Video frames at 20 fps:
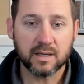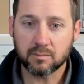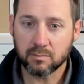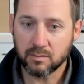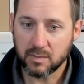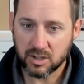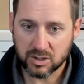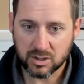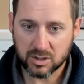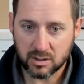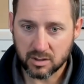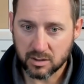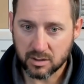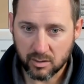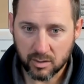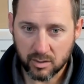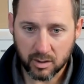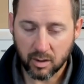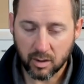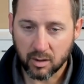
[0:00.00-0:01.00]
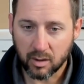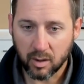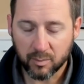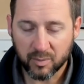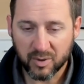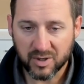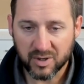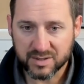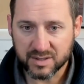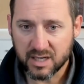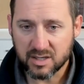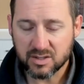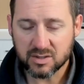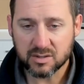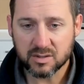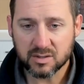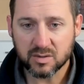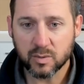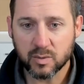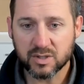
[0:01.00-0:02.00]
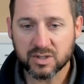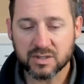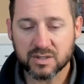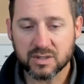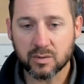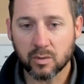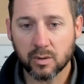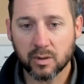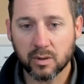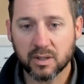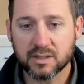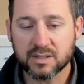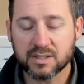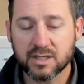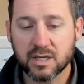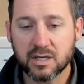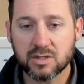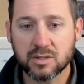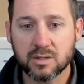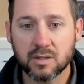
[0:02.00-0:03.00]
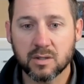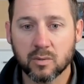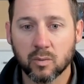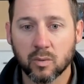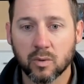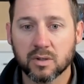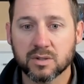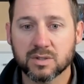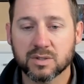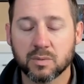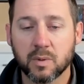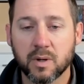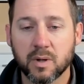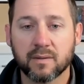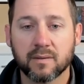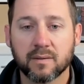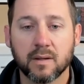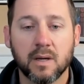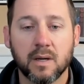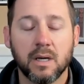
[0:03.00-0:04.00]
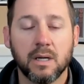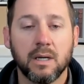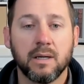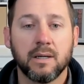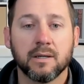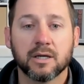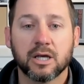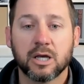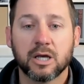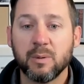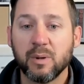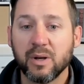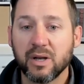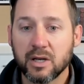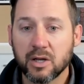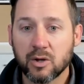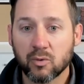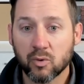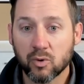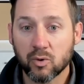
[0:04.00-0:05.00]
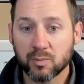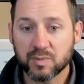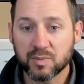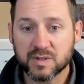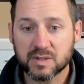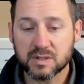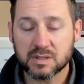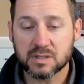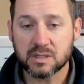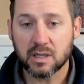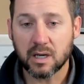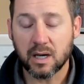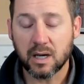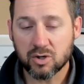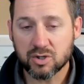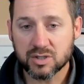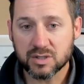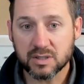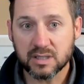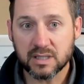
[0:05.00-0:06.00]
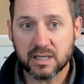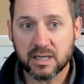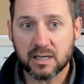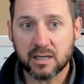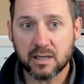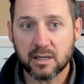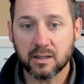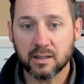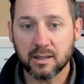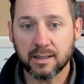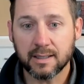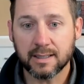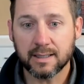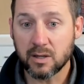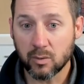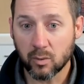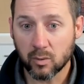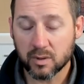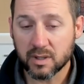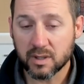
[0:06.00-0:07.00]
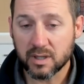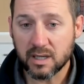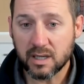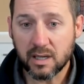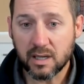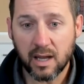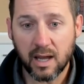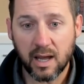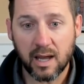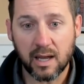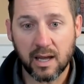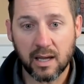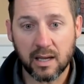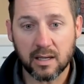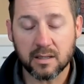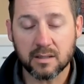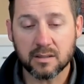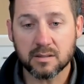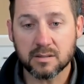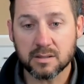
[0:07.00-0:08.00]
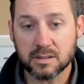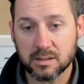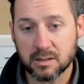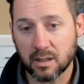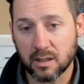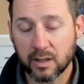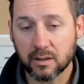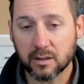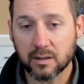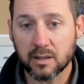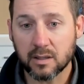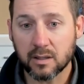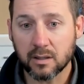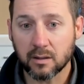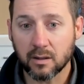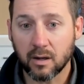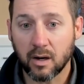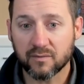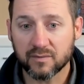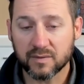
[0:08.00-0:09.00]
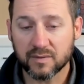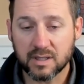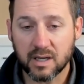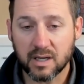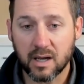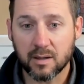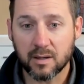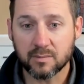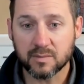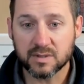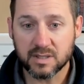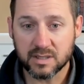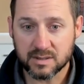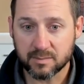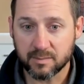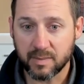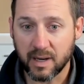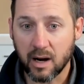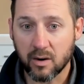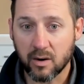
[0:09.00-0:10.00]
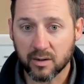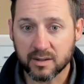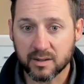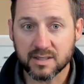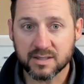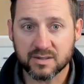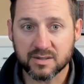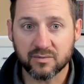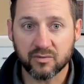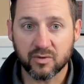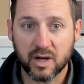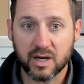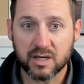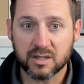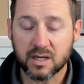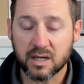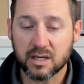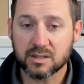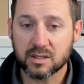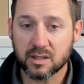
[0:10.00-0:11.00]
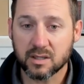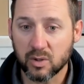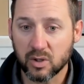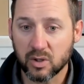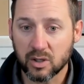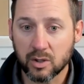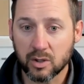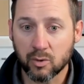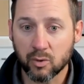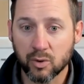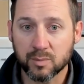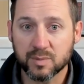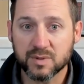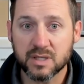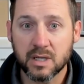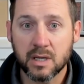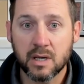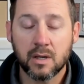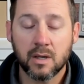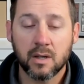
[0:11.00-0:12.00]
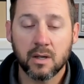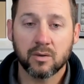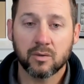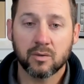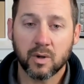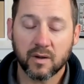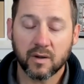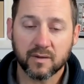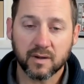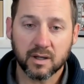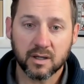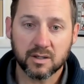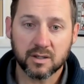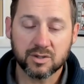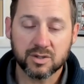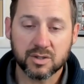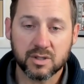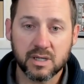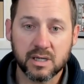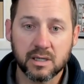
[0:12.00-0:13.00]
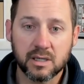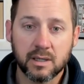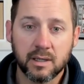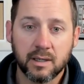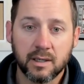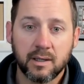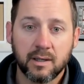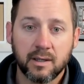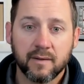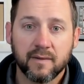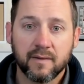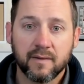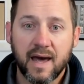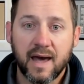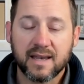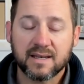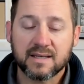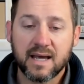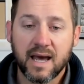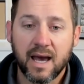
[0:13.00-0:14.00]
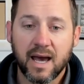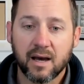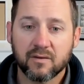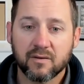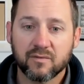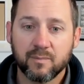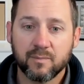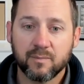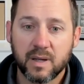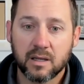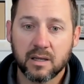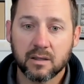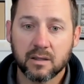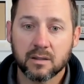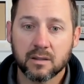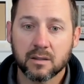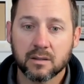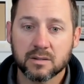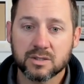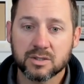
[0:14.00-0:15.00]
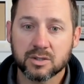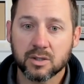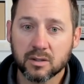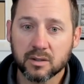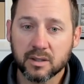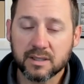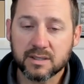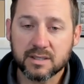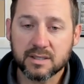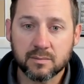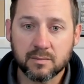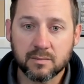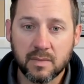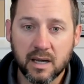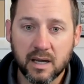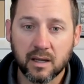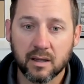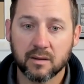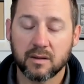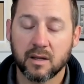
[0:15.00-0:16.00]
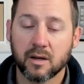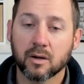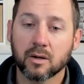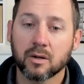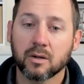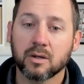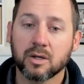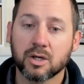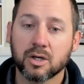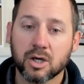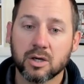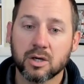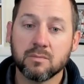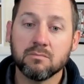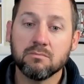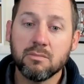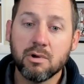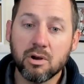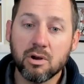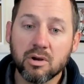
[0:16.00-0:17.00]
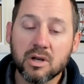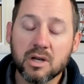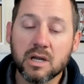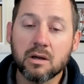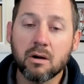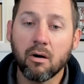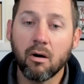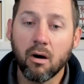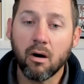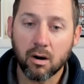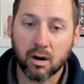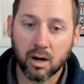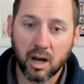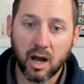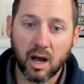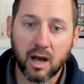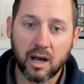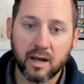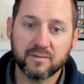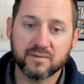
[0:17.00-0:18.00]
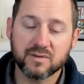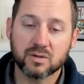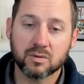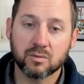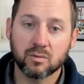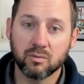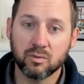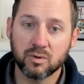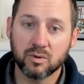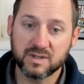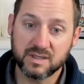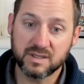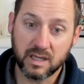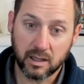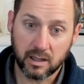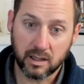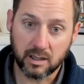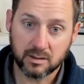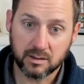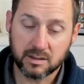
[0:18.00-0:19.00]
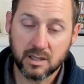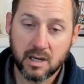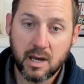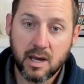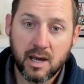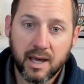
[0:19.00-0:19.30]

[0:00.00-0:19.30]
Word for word: we didn't mention during our, our presentations, which is an organization that works with community groups, largely minority and frankly, oftentimes disempowered and disenfranchised community groups throughout the country that have been struggling to make their community archives resilient.